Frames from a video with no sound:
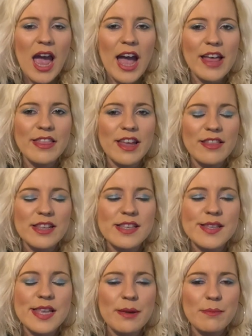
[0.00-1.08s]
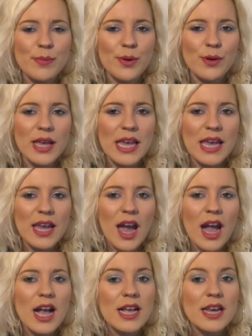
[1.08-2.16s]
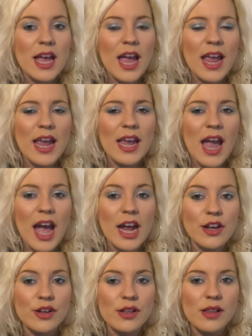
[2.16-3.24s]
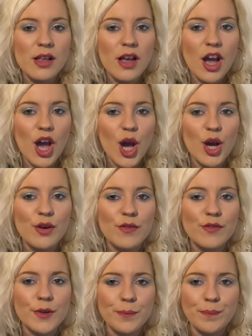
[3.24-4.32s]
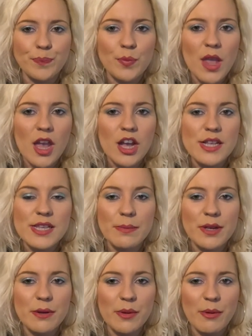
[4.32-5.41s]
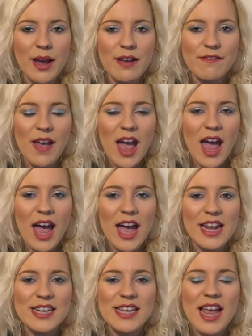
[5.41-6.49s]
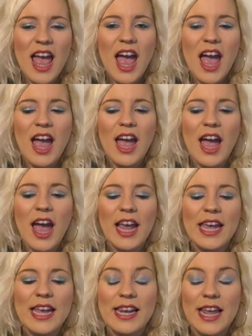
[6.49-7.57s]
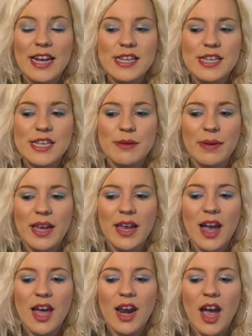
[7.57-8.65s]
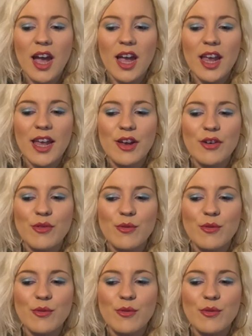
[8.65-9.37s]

And then the same boy, he had an annual of WWF and he lent it to me, and I